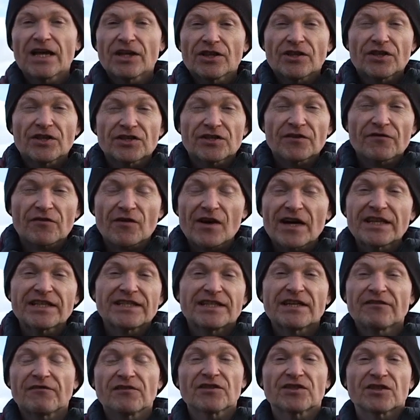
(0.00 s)
There's a variety of
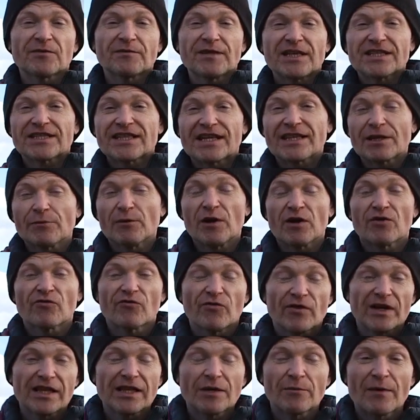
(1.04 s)
different subjects that they work
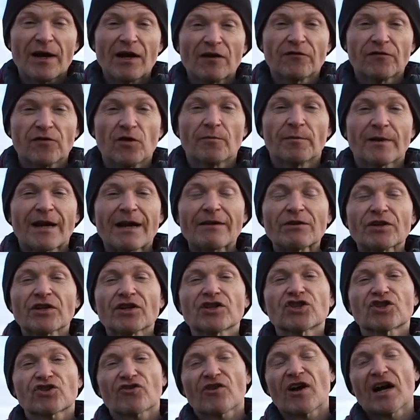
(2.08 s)
really well for, but I'm going to
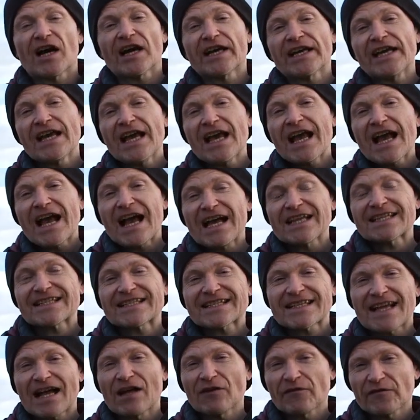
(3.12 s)
try a
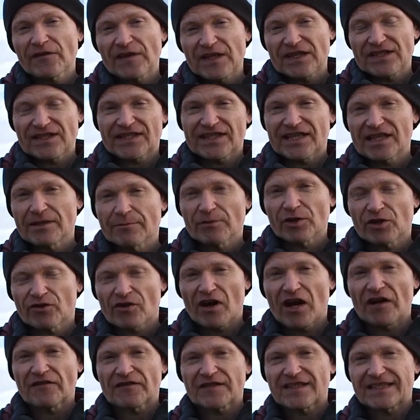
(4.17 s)
selfie
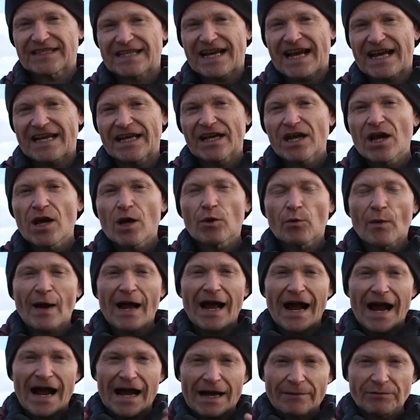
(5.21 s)
cinemagraph today where
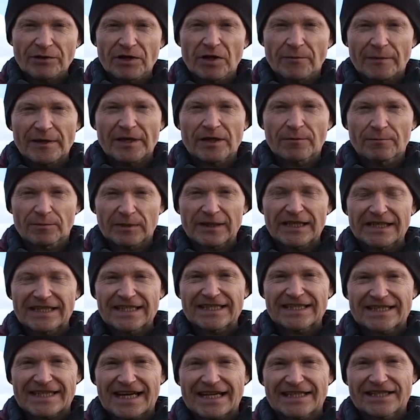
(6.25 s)
I'm going to be completely
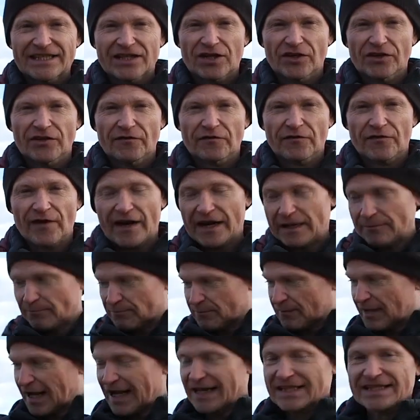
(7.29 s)
static on the frame,
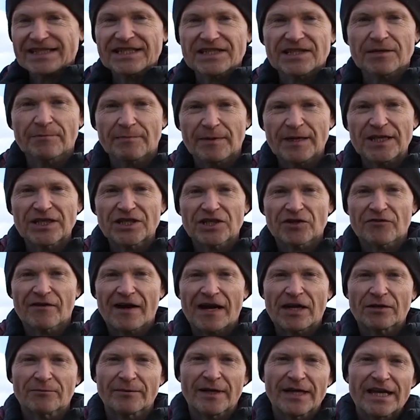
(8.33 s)
as is the beach
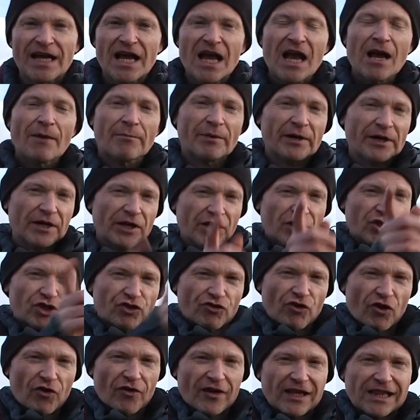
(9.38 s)
around me, but I'm going to
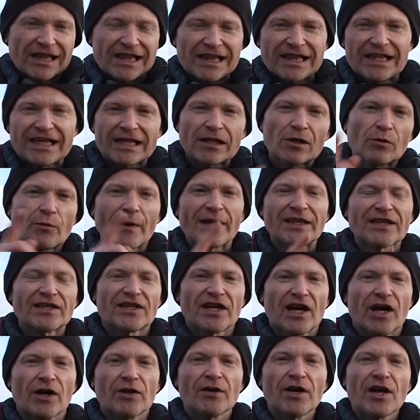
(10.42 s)
draw a little
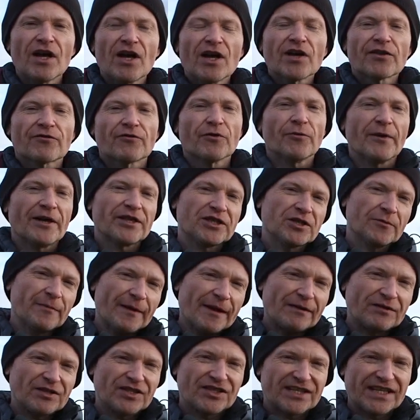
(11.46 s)
window through which you'll be
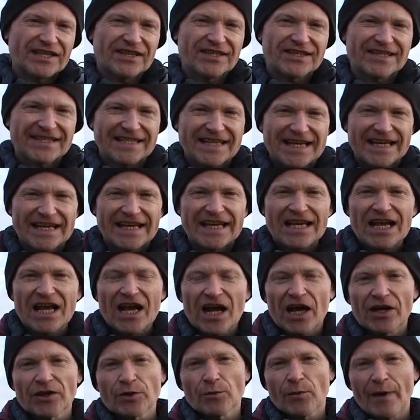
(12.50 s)
able to see the sea
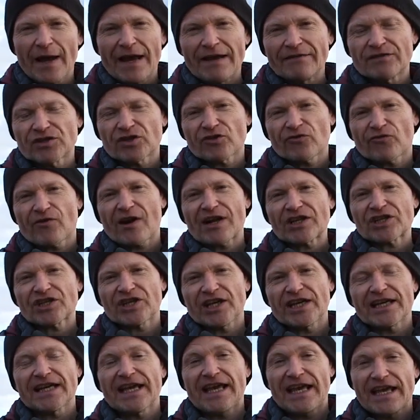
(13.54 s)
and the waves
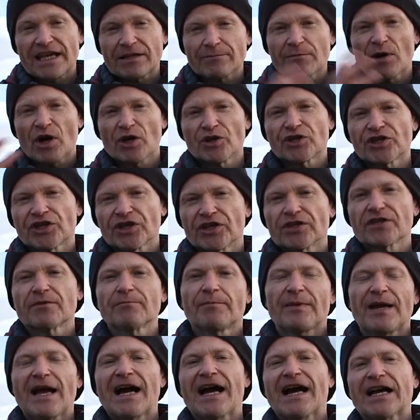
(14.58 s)
crashing in motion
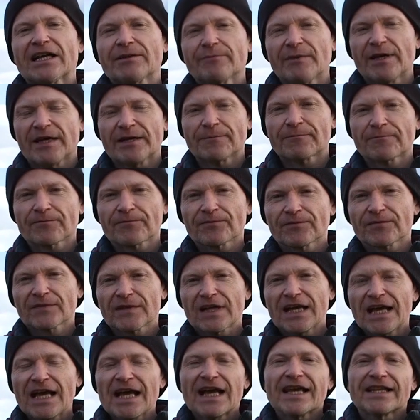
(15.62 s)
behind me.
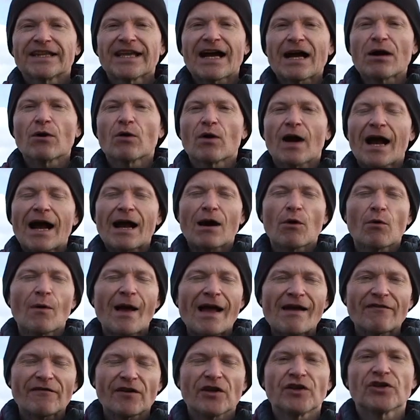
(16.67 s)
Now,
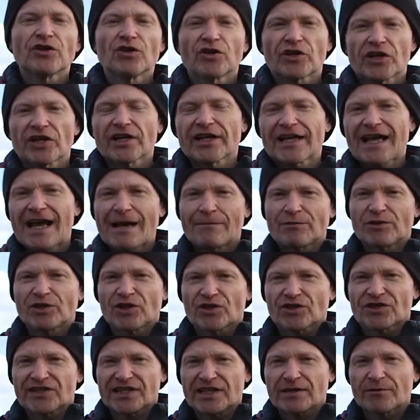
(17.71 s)
however you're going to capture
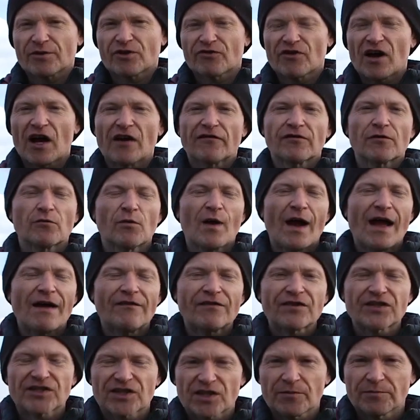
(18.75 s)
your cinemagraph and
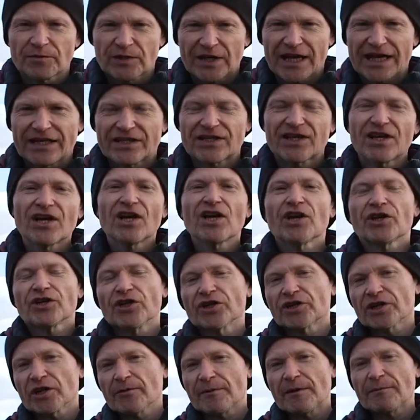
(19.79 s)
whatever subject you're
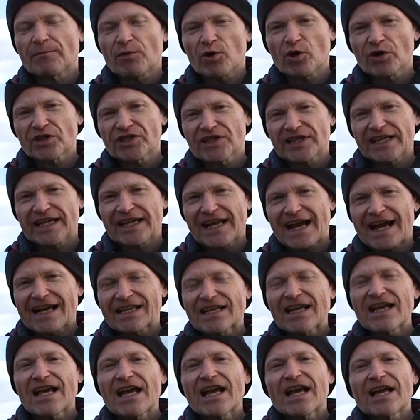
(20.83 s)
going to be pointing it at,
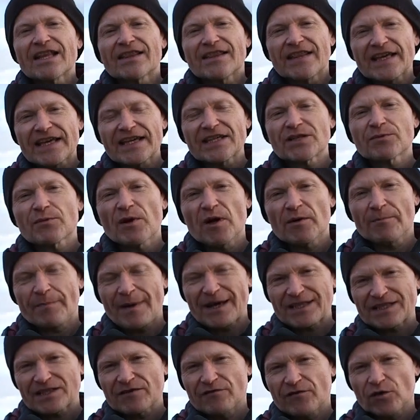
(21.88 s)
these work
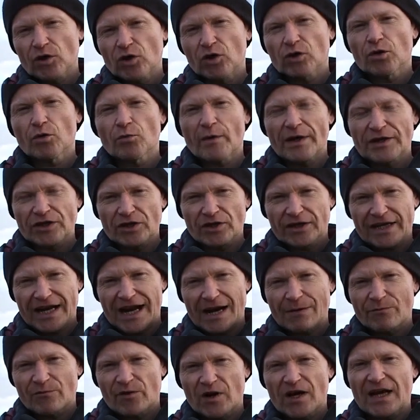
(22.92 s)
best of all when your
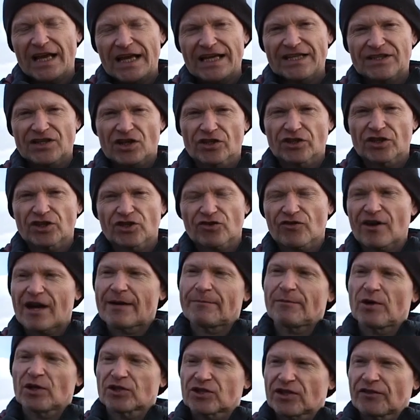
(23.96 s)
camera is on a
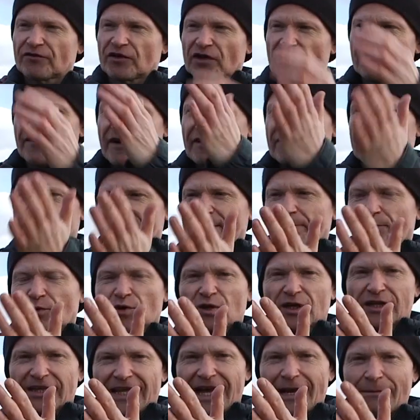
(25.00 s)
tripod. So I've got a very simple
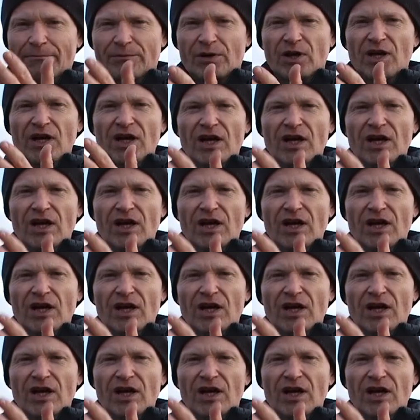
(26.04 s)
clamp